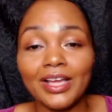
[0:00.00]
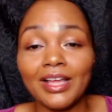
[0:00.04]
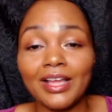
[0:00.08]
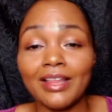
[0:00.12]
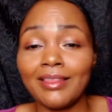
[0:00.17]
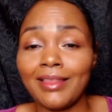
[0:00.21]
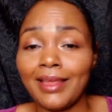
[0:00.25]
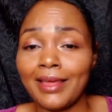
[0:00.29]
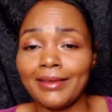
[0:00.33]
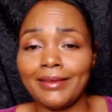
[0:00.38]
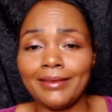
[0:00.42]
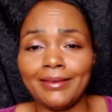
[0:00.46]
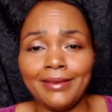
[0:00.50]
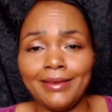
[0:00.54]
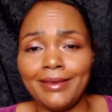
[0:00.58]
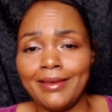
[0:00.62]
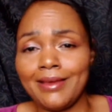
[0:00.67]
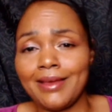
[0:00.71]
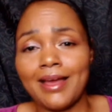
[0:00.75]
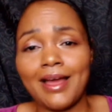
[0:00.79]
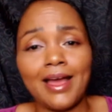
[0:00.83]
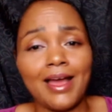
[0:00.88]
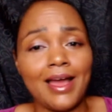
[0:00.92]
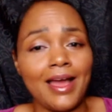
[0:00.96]
like,
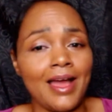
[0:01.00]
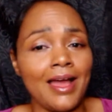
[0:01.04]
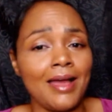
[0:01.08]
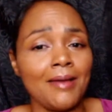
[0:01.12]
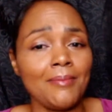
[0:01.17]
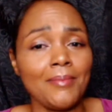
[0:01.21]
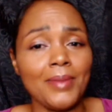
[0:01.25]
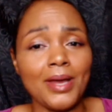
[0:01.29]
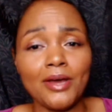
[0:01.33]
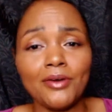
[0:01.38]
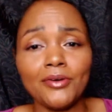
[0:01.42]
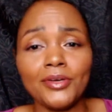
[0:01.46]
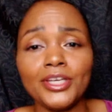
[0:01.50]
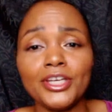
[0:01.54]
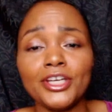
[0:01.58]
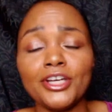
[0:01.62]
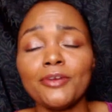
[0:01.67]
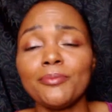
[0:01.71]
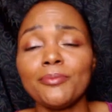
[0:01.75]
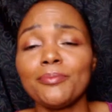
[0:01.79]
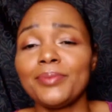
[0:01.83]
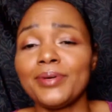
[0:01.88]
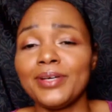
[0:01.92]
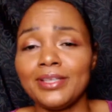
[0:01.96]
yeah, I'm out
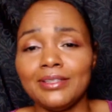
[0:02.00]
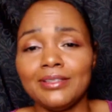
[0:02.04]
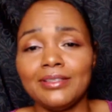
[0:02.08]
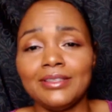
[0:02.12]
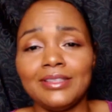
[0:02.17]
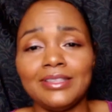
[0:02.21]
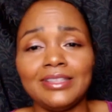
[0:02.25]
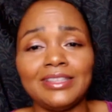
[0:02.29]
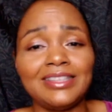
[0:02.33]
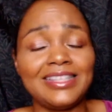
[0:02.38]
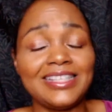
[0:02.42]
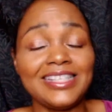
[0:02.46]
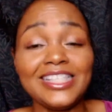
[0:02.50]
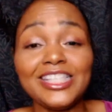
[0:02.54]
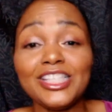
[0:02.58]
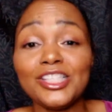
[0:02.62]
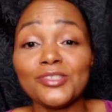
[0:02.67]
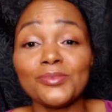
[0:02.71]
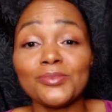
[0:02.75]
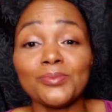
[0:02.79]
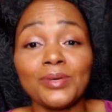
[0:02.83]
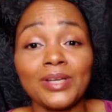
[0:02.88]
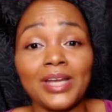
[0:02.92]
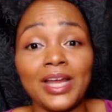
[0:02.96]
here, but this
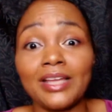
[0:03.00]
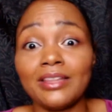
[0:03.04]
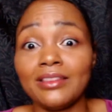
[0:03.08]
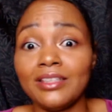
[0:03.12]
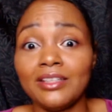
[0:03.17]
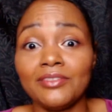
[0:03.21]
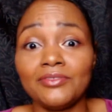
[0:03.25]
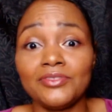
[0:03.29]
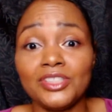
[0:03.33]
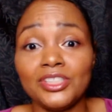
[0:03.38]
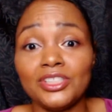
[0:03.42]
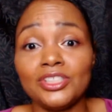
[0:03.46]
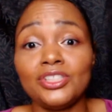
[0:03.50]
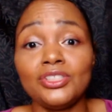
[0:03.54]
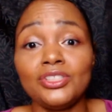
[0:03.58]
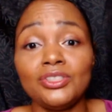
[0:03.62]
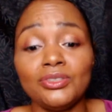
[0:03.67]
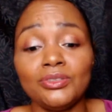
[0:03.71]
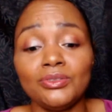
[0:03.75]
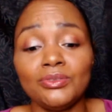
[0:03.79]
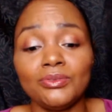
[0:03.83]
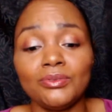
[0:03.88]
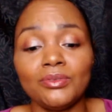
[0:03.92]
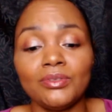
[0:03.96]
is what I love to
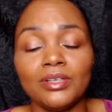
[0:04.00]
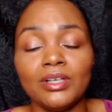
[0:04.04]
do,